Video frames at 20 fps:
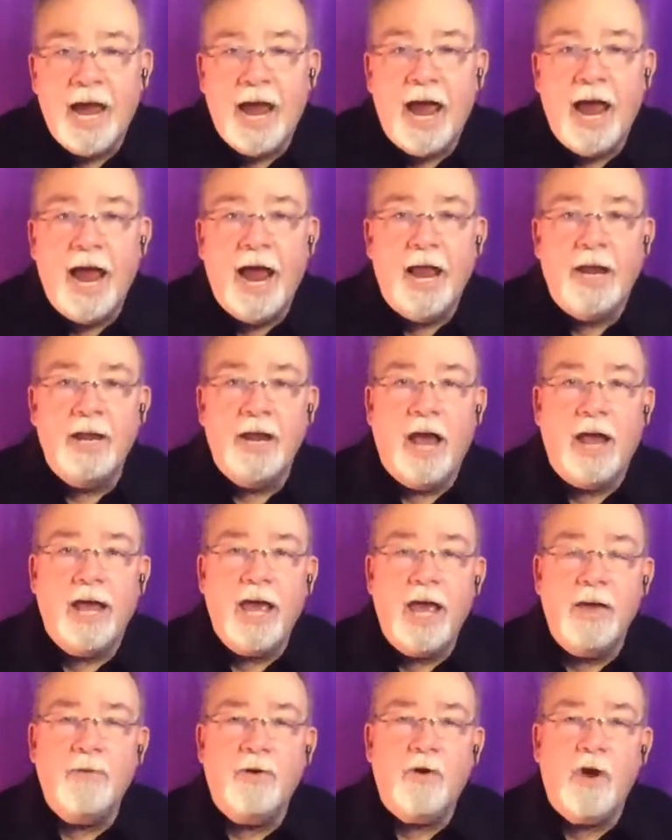And I
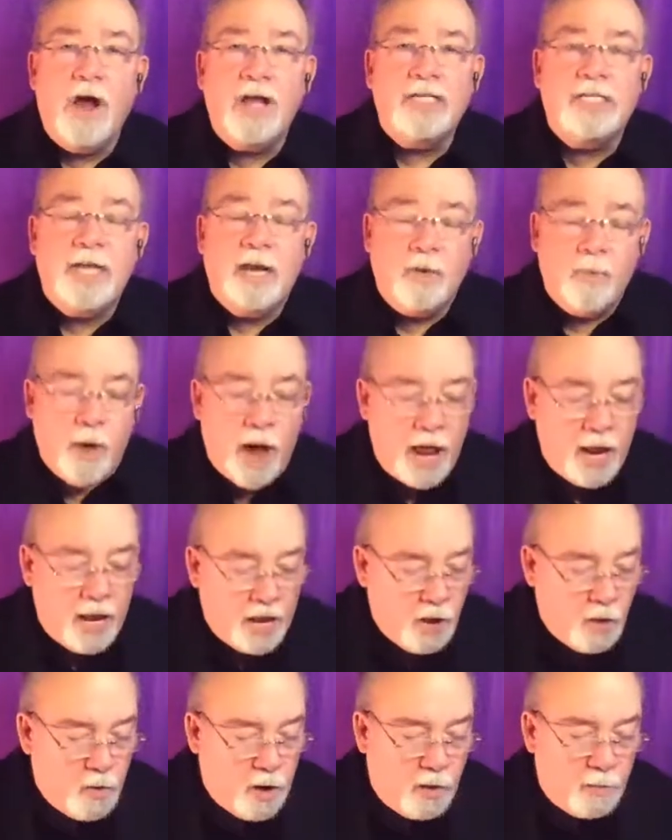came across that a while
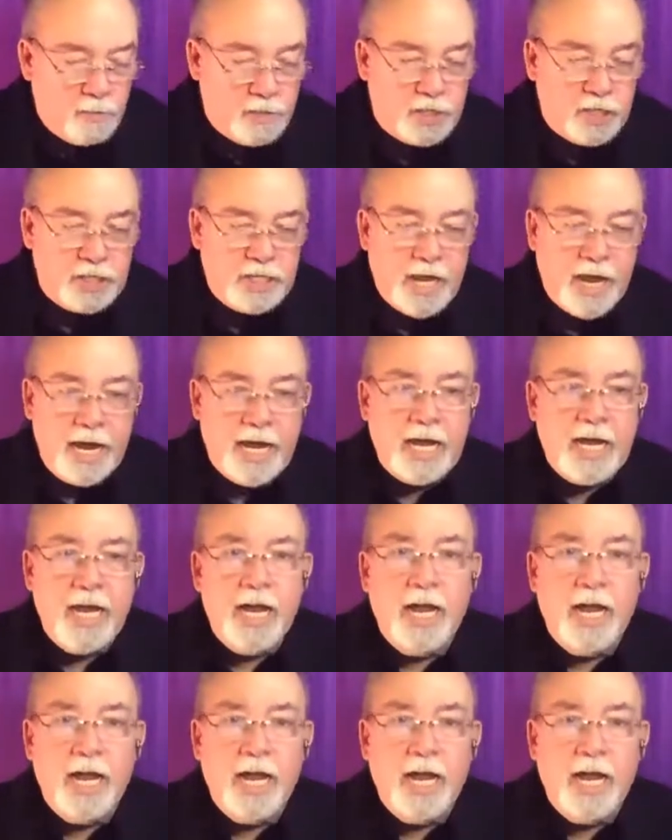ago and I would just like,